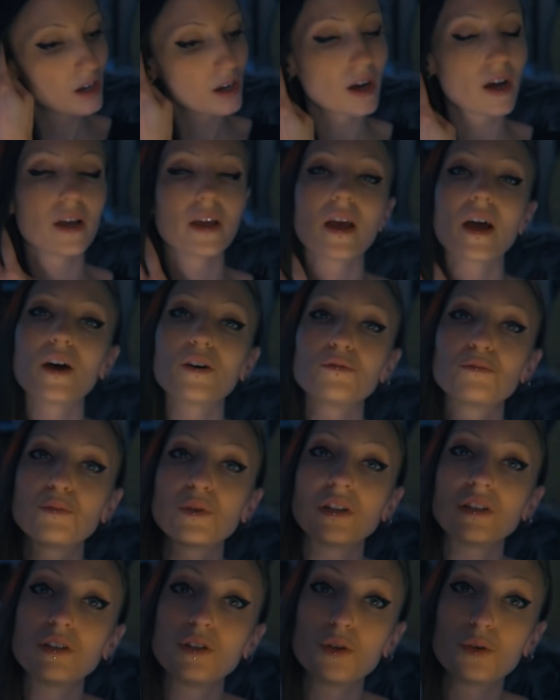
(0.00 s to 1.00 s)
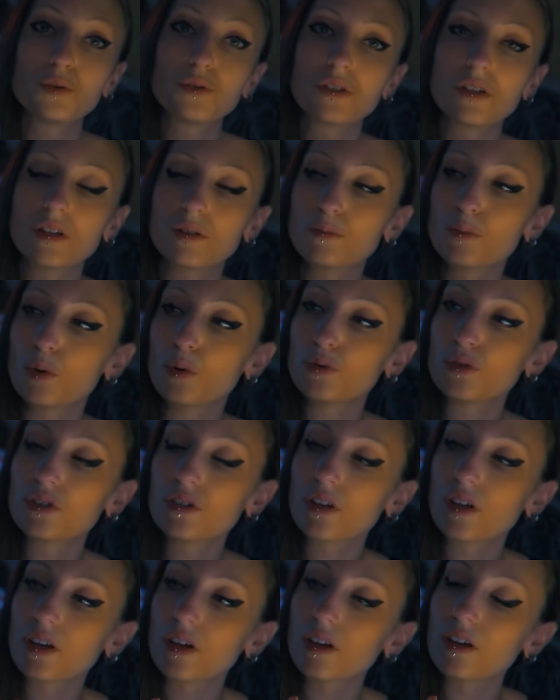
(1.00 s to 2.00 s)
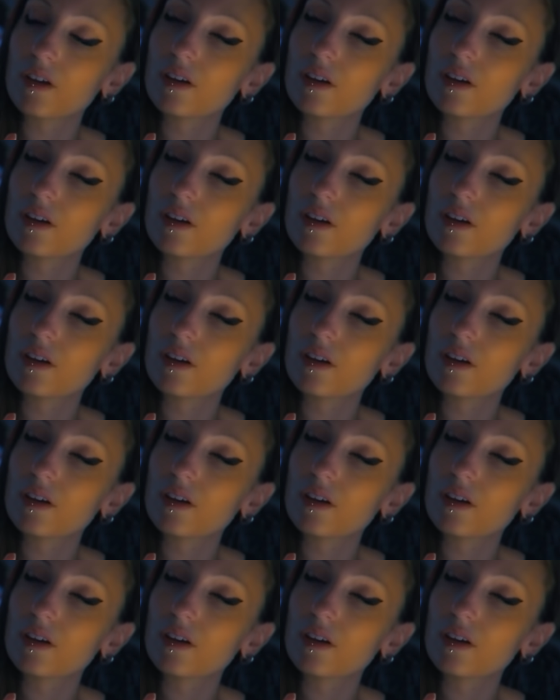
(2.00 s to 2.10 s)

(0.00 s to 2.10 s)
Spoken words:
I have been using mostly